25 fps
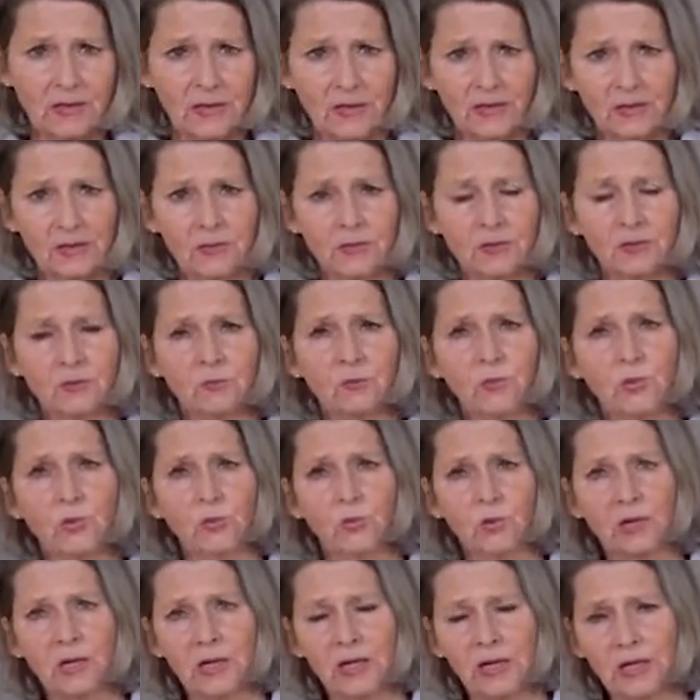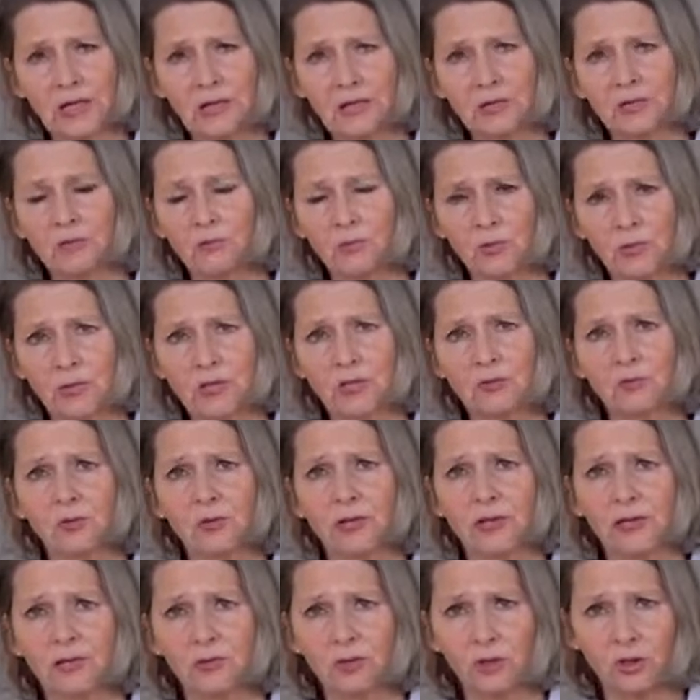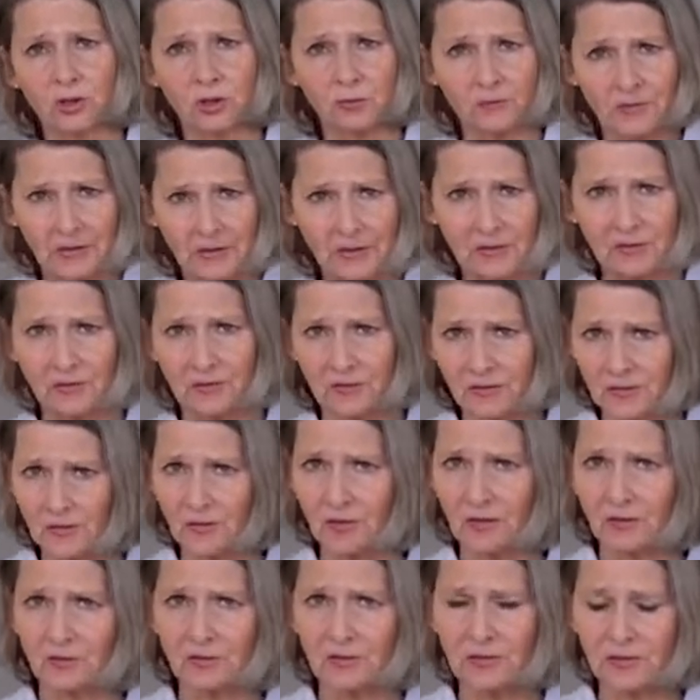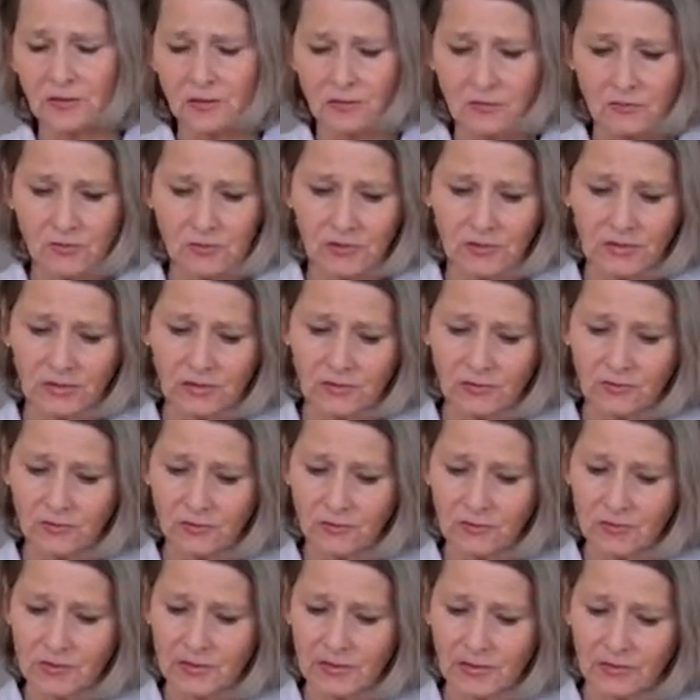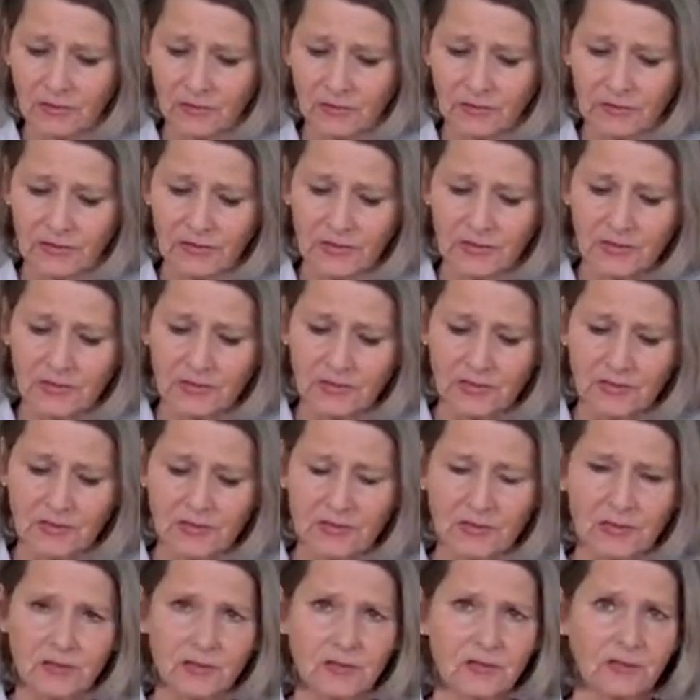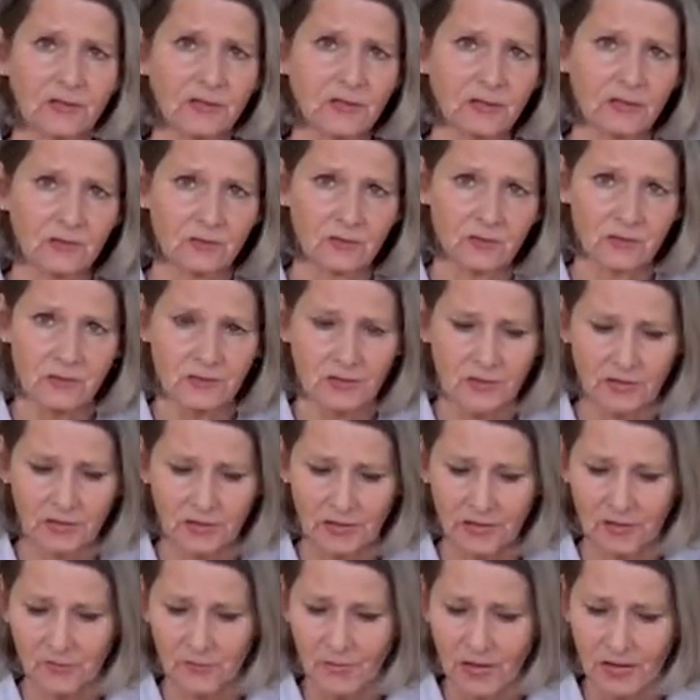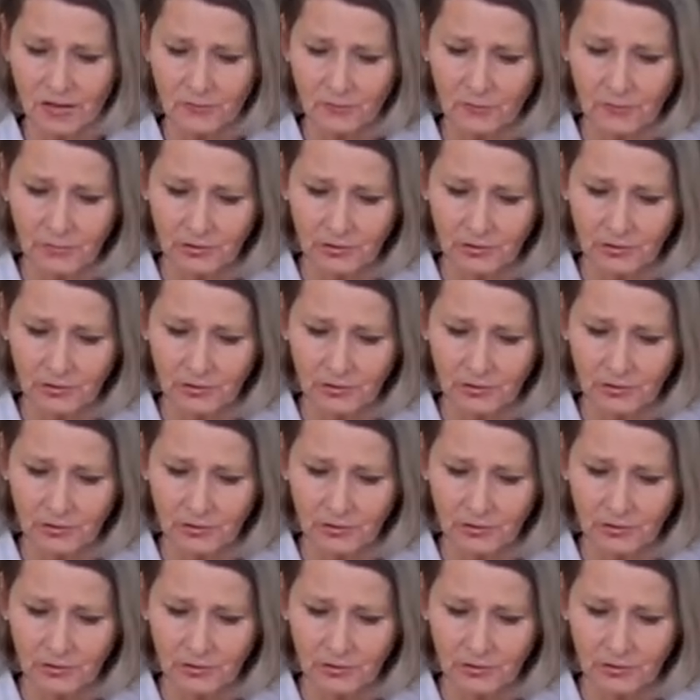This results in a myocardial muscular weakness. And the other thing is that it inhibits the